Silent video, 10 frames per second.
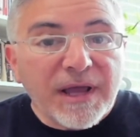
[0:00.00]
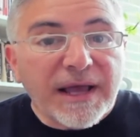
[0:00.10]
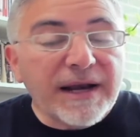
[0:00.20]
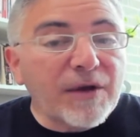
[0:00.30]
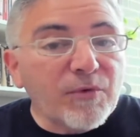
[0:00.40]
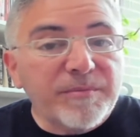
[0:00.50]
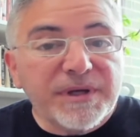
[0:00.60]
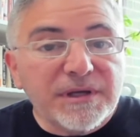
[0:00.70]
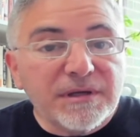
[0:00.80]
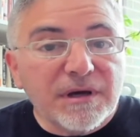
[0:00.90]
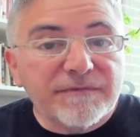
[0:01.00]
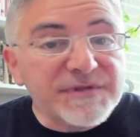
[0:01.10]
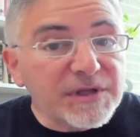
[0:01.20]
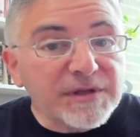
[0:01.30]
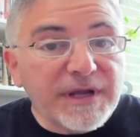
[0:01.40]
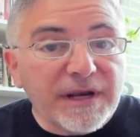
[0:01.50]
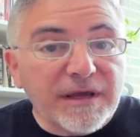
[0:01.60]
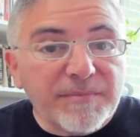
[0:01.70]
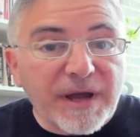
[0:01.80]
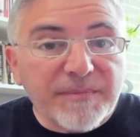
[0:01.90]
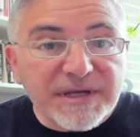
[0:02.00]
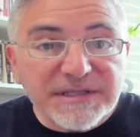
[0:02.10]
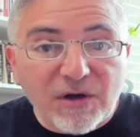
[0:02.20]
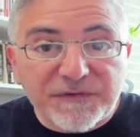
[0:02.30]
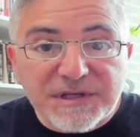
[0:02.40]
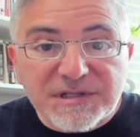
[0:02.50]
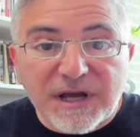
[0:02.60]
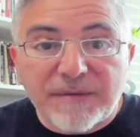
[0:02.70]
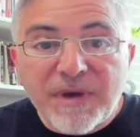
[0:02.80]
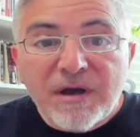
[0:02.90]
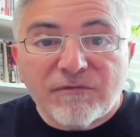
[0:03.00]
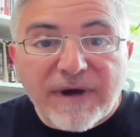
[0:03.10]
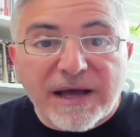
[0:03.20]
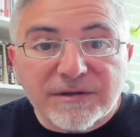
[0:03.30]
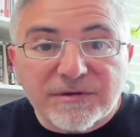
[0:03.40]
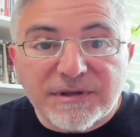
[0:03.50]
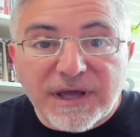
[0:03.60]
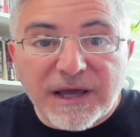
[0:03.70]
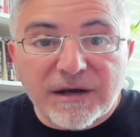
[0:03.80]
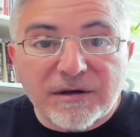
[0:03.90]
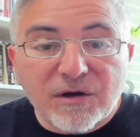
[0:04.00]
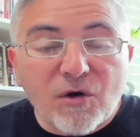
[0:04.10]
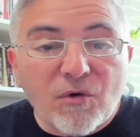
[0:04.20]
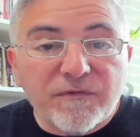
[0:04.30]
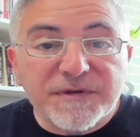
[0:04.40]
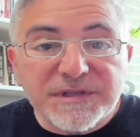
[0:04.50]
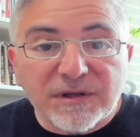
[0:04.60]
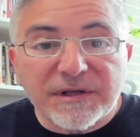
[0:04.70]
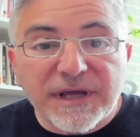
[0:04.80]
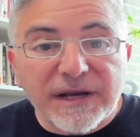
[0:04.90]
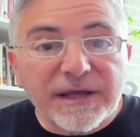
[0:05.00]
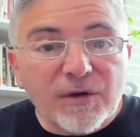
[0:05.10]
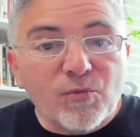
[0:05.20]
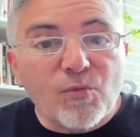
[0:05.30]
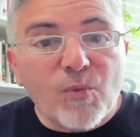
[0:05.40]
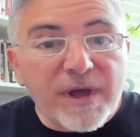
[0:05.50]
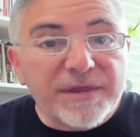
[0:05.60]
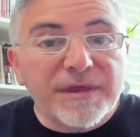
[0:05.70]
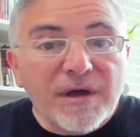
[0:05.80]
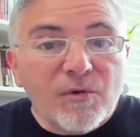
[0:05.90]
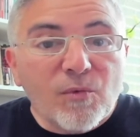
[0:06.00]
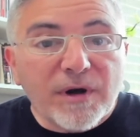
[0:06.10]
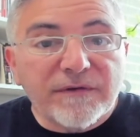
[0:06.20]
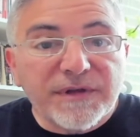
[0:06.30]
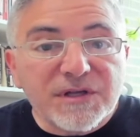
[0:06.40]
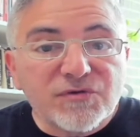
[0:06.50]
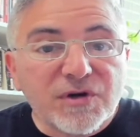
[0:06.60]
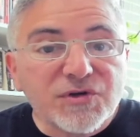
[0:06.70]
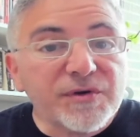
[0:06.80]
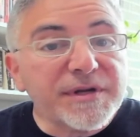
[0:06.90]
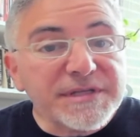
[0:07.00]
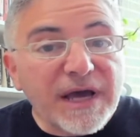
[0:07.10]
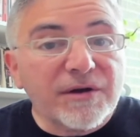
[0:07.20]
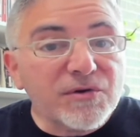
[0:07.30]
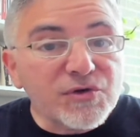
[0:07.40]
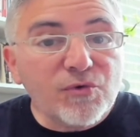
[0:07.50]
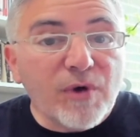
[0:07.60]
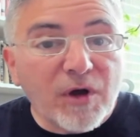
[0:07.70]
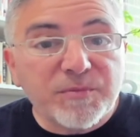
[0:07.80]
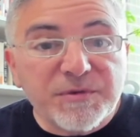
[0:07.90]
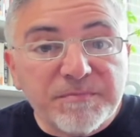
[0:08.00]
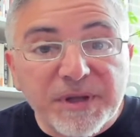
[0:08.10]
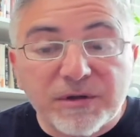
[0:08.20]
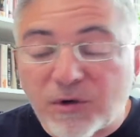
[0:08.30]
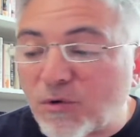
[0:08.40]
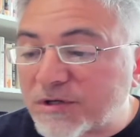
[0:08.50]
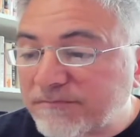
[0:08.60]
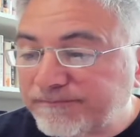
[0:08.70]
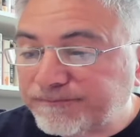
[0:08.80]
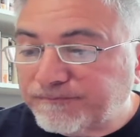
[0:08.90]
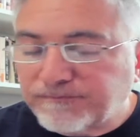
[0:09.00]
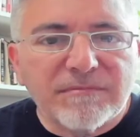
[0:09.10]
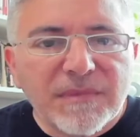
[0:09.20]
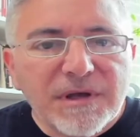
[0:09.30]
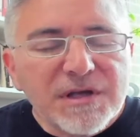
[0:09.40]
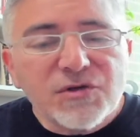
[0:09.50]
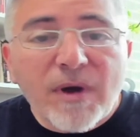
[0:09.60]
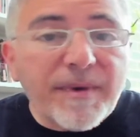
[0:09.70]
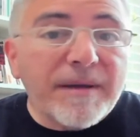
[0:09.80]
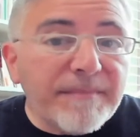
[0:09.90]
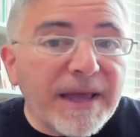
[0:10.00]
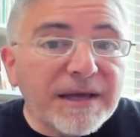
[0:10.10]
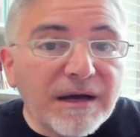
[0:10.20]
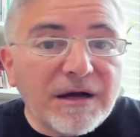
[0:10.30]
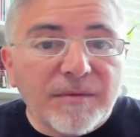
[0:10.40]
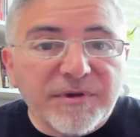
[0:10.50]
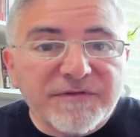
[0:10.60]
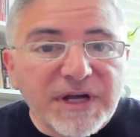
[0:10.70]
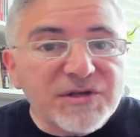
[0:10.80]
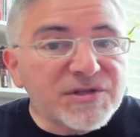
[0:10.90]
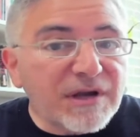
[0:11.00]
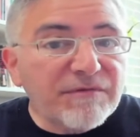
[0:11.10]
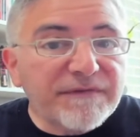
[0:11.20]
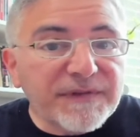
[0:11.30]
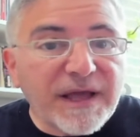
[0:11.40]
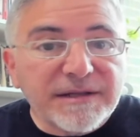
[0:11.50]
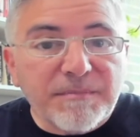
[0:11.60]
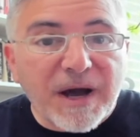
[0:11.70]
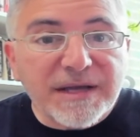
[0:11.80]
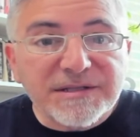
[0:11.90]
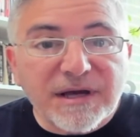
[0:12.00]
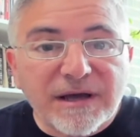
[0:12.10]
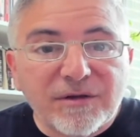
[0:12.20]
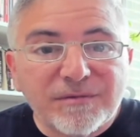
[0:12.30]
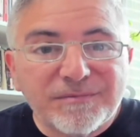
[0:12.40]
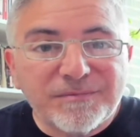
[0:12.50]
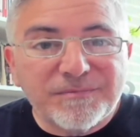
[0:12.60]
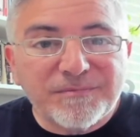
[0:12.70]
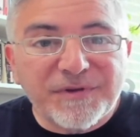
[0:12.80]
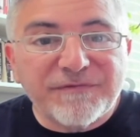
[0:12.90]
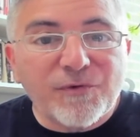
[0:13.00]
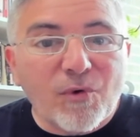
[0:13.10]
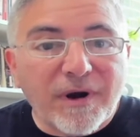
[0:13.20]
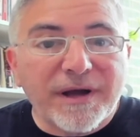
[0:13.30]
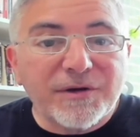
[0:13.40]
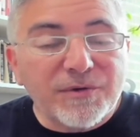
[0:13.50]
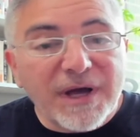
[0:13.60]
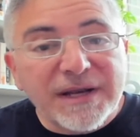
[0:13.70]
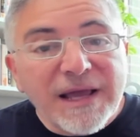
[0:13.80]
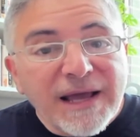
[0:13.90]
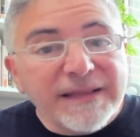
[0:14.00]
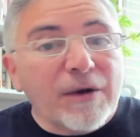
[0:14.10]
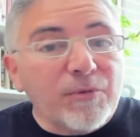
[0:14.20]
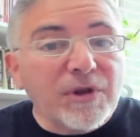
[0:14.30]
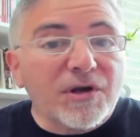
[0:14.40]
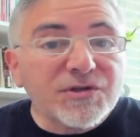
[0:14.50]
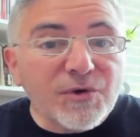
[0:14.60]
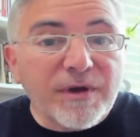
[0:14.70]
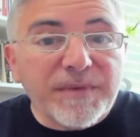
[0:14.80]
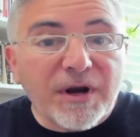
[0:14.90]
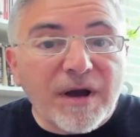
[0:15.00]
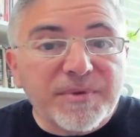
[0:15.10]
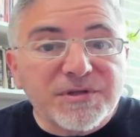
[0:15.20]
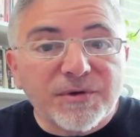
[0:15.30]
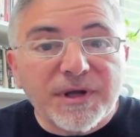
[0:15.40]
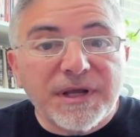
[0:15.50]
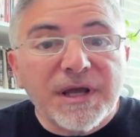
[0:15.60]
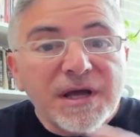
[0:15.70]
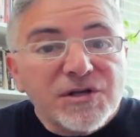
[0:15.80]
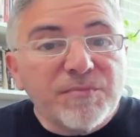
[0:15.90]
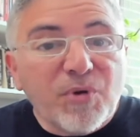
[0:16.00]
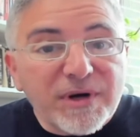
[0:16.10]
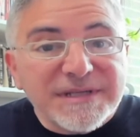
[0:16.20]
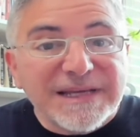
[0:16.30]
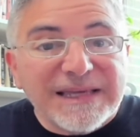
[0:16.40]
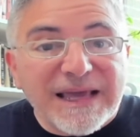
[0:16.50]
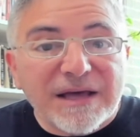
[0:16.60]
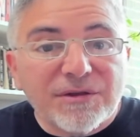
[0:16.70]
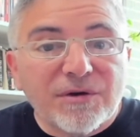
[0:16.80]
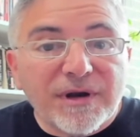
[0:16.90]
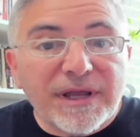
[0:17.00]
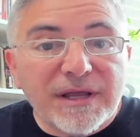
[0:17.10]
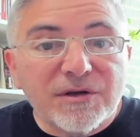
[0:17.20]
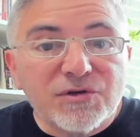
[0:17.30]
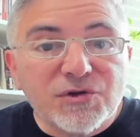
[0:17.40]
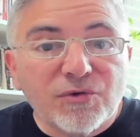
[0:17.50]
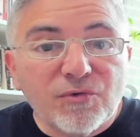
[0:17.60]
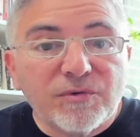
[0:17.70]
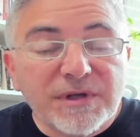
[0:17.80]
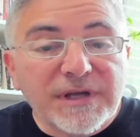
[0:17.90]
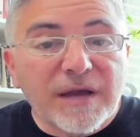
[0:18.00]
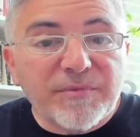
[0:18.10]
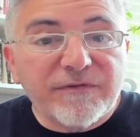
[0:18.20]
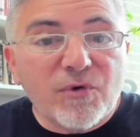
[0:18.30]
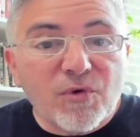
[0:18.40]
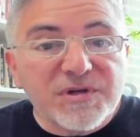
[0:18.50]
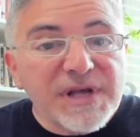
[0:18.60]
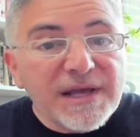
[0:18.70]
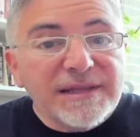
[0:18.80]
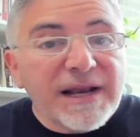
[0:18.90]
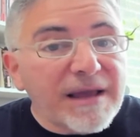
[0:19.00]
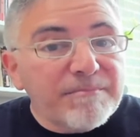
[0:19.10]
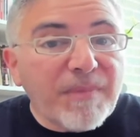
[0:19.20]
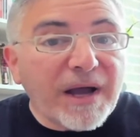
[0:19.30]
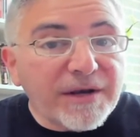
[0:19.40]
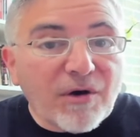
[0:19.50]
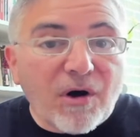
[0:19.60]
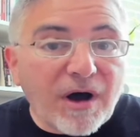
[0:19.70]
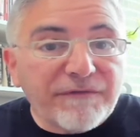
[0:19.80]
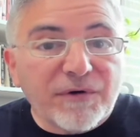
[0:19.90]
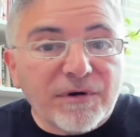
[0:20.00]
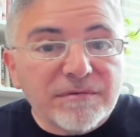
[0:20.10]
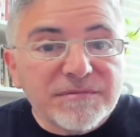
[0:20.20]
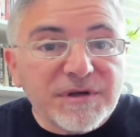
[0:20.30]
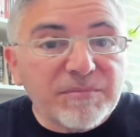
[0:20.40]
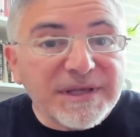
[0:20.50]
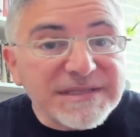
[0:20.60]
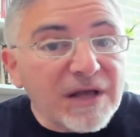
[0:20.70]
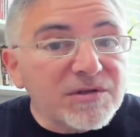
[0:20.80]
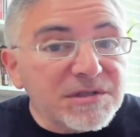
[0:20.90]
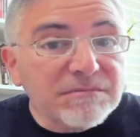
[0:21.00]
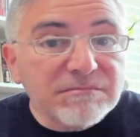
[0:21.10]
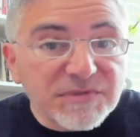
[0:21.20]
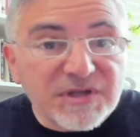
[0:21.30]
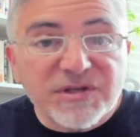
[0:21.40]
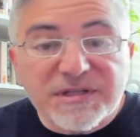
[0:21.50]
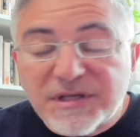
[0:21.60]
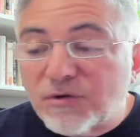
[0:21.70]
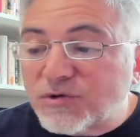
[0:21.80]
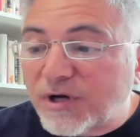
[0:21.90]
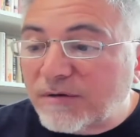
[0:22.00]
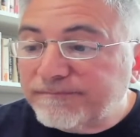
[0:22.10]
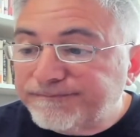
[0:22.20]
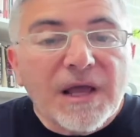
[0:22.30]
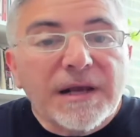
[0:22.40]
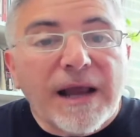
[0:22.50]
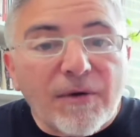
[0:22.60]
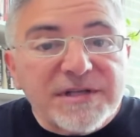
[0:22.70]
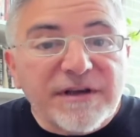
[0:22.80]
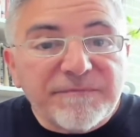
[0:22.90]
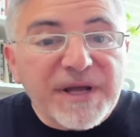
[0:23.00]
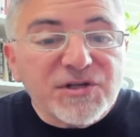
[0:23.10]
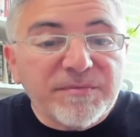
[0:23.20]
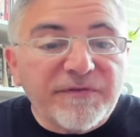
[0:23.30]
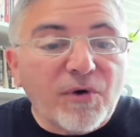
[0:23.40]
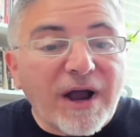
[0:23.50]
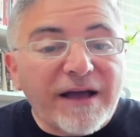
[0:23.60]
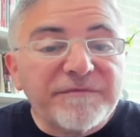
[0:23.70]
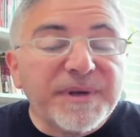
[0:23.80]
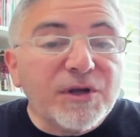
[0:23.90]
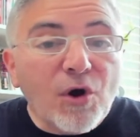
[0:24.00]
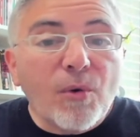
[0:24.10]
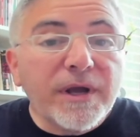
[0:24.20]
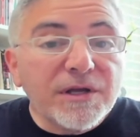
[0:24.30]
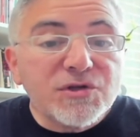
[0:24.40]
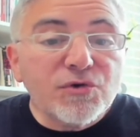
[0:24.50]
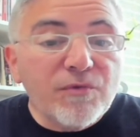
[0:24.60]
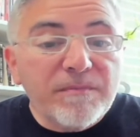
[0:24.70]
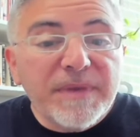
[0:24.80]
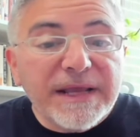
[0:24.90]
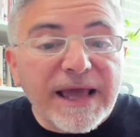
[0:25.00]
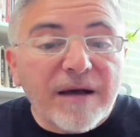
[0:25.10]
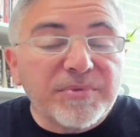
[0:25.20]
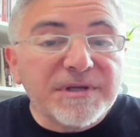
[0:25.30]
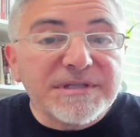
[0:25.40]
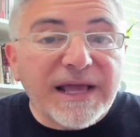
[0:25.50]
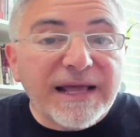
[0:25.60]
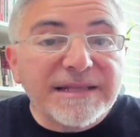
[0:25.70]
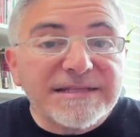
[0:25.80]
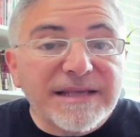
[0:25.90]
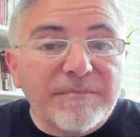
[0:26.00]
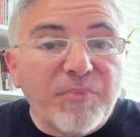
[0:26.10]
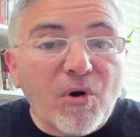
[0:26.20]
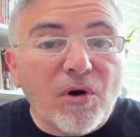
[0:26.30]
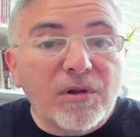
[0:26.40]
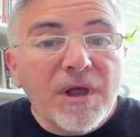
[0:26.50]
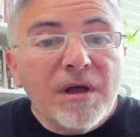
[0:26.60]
And I will be facilitating it by myself this time, rather than co-facilitating it with one of the instructional designers who helped to build the course. So I might make a couple of changes that reflect my style before I do that. And will also give me an opportunity to put it together into the type of course that I might offer someplace else, such as Skillshare. Now, as I've mentioned before, I've been going to Minneapolis and St. Paul